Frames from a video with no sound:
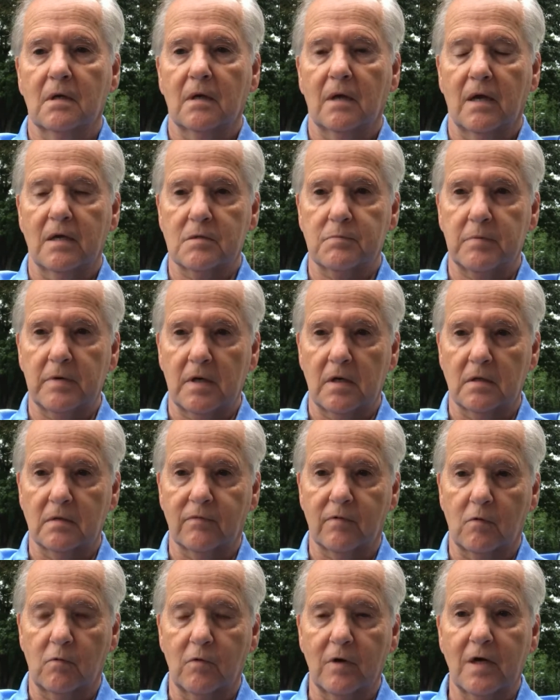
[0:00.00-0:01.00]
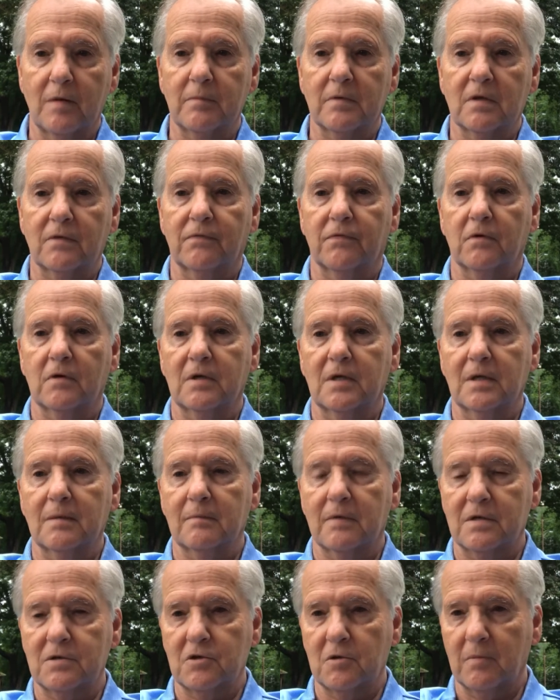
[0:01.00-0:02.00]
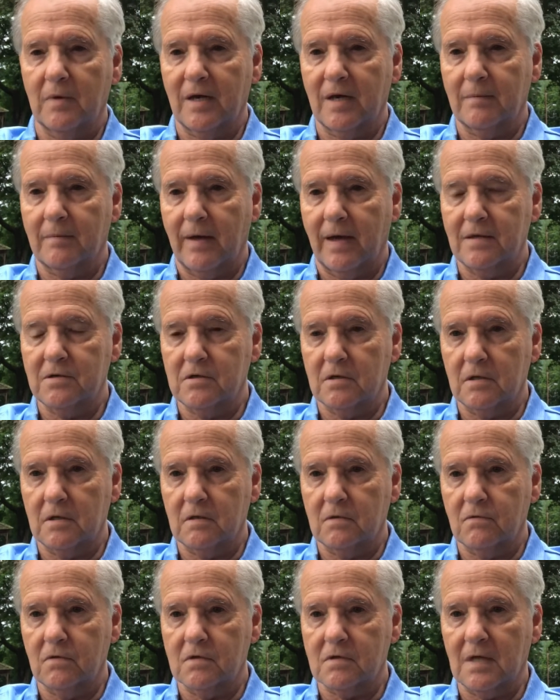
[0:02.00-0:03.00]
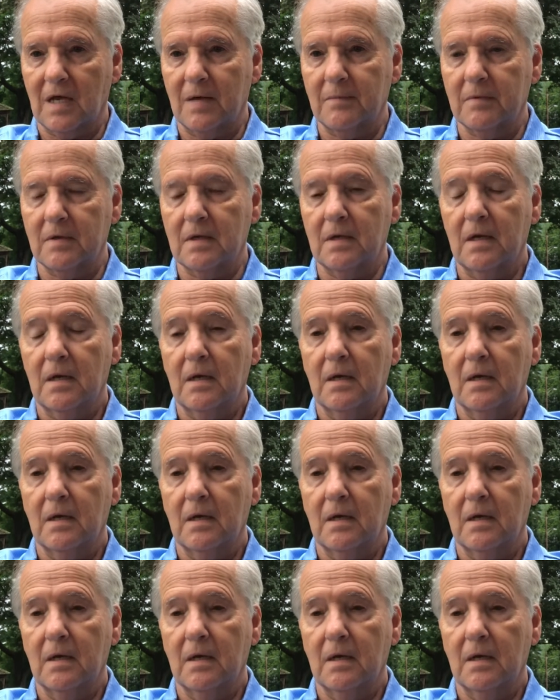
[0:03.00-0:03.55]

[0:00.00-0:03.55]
has been overwhelming for him, as you might imagine, during this time, and